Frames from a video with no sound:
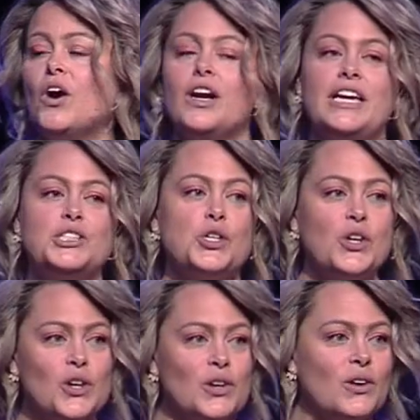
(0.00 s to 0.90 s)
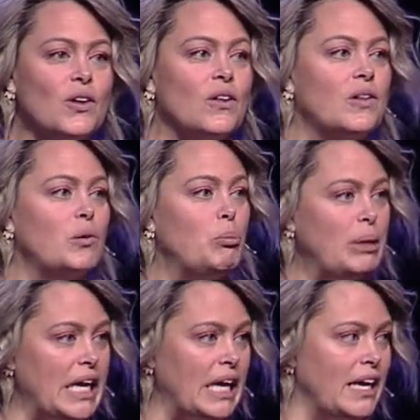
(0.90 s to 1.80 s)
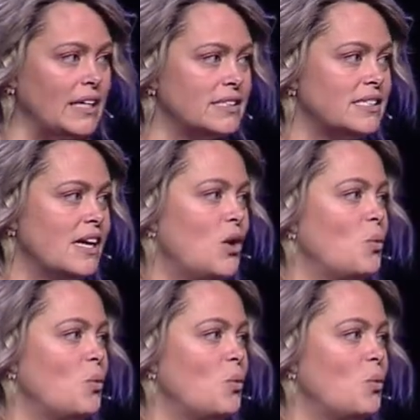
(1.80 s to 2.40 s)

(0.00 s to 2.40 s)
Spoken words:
are eternal beings